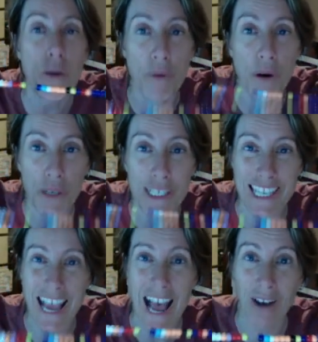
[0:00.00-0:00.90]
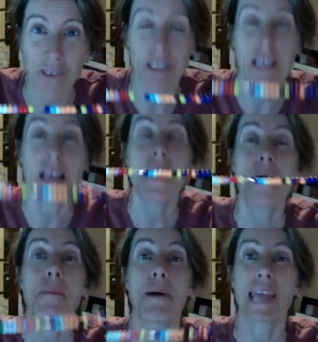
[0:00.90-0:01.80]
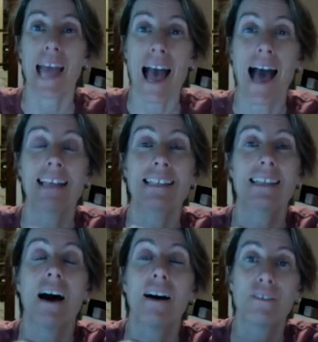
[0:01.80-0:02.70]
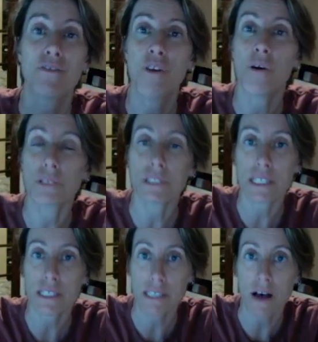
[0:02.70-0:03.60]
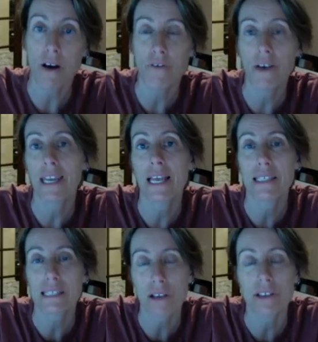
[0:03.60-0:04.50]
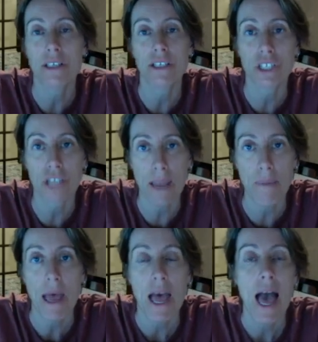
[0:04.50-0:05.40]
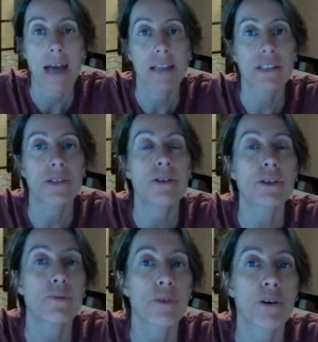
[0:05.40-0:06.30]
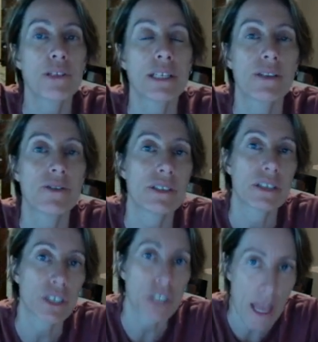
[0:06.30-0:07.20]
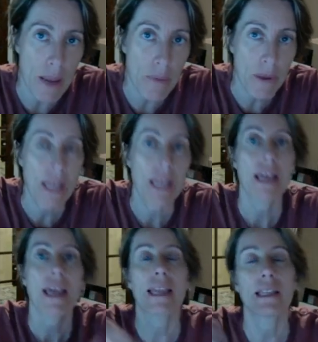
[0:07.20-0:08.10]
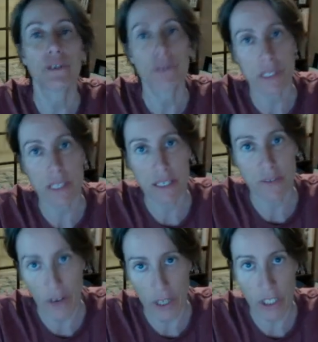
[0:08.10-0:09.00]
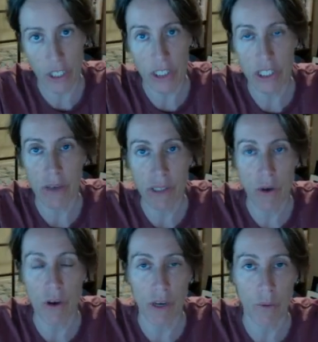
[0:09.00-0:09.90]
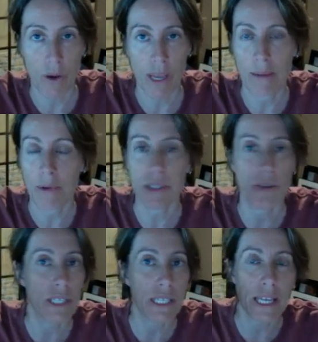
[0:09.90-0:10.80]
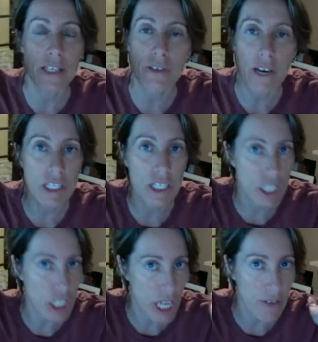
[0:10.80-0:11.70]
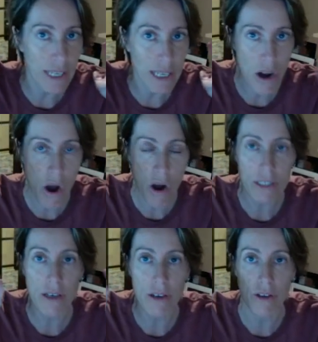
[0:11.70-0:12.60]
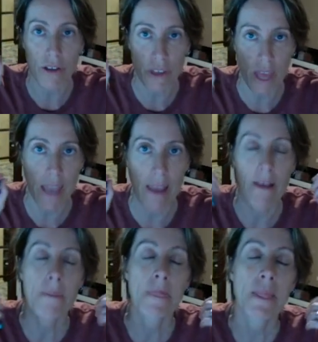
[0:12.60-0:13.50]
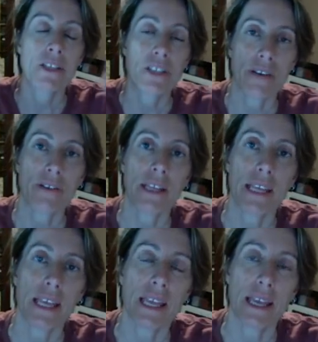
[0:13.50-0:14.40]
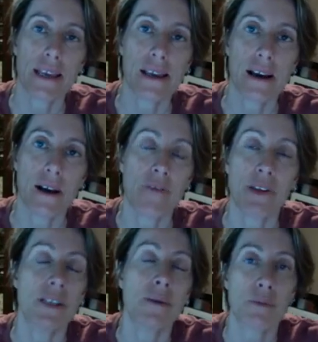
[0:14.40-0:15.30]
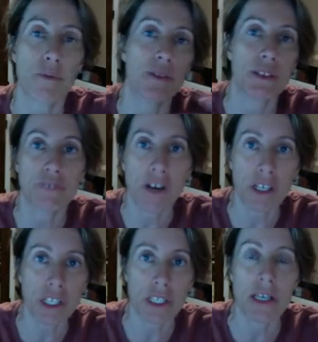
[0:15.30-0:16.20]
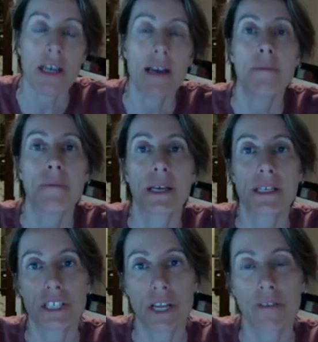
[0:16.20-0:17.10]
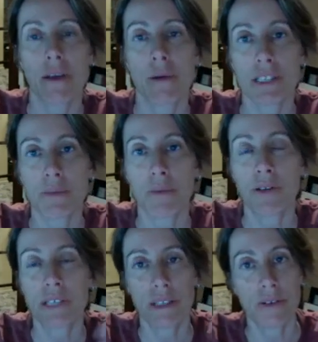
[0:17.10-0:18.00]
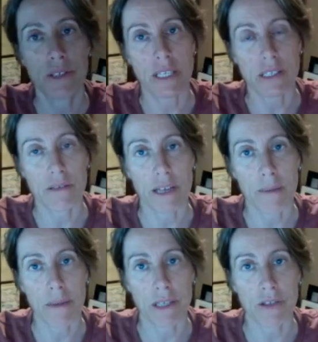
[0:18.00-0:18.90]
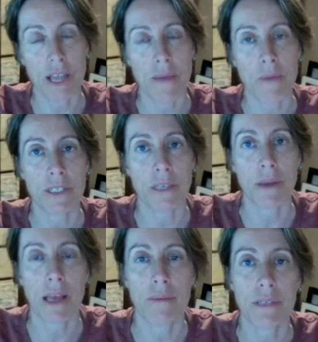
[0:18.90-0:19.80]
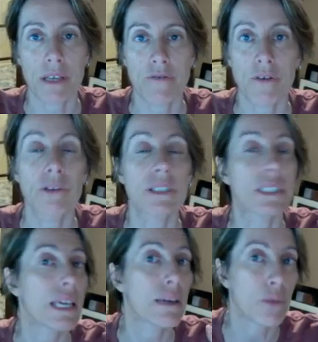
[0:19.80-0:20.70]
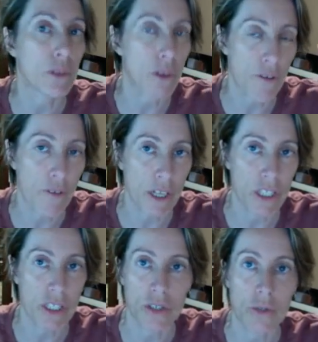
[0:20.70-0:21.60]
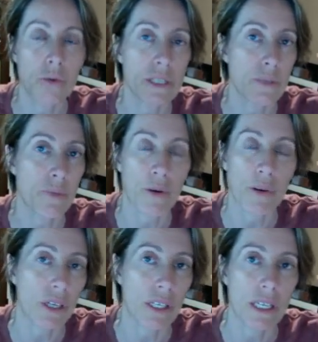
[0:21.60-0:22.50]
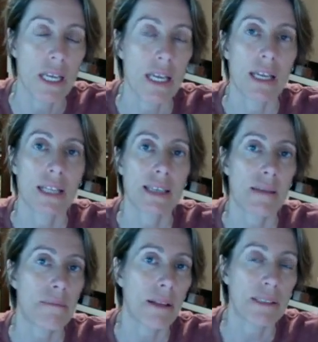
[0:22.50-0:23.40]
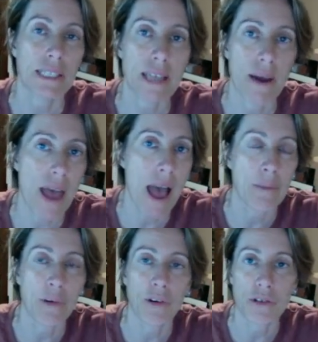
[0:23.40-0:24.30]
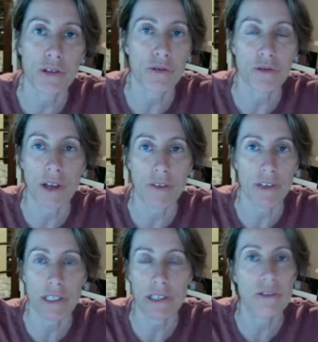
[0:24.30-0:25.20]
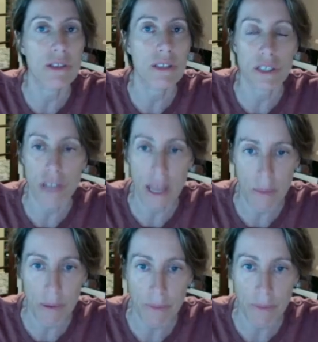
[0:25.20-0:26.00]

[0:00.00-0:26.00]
broken down, but it has unfolded itself and it has lost its shape. And as soon as a protein loses its shape, it loses its function, so it's not going to work anymore. So denaturation is generally not a good thing, generally in terms of protein function, because generally once the protein loses its three-dimensional shape, once it becomes unfolded, it will not function. The tool is broken. It's like melting down a hammer or a screwdriver. It loses its shape.